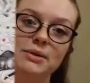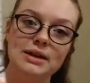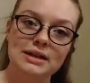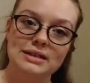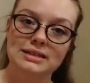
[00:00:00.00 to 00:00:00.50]
what
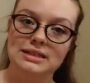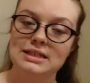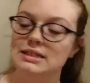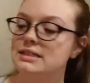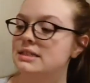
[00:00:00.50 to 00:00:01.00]
it
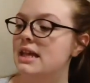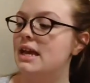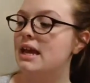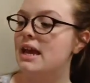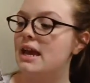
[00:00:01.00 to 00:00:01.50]
is
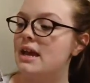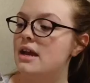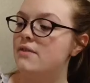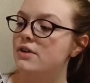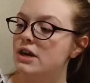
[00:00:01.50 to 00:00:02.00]
like
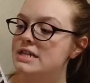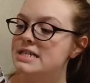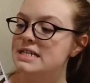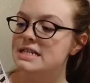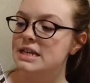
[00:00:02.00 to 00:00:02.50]
a very
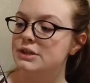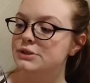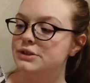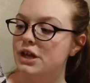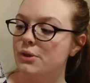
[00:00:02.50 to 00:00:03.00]

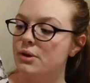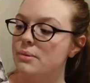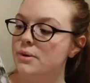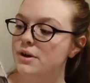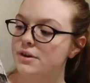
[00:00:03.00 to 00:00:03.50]
detailed
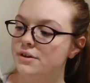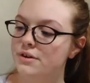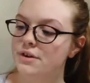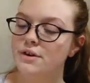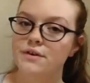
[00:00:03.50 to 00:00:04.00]
coloring book
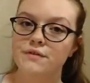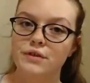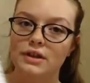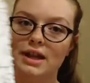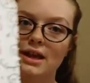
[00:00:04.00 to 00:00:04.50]

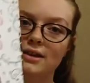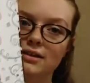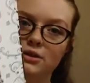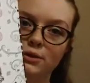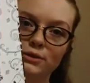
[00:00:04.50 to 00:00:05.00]
for like
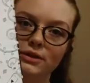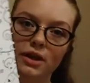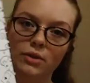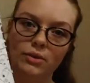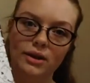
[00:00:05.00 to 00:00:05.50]
adult
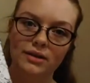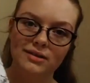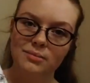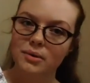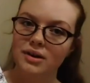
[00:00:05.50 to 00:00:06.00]
coloring
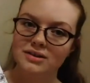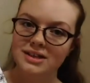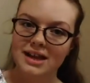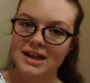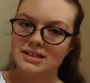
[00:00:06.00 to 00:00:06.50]
books,
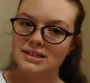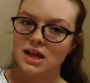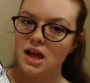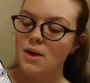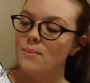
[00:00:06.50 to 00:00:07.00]
I guess.
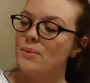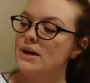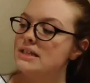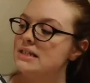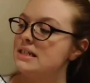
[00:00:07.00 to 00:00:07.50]

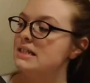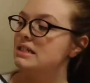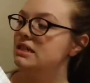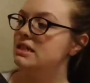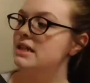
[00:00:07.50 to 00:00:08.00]
But it
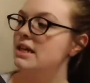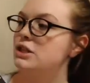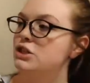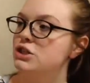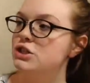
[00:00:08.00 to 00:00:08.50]

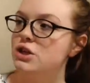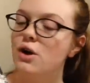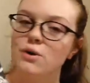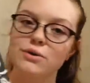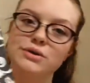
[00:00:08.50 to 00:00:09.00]

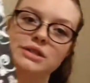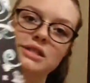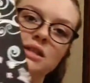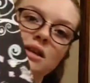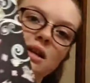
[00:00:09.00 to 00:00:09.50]
shows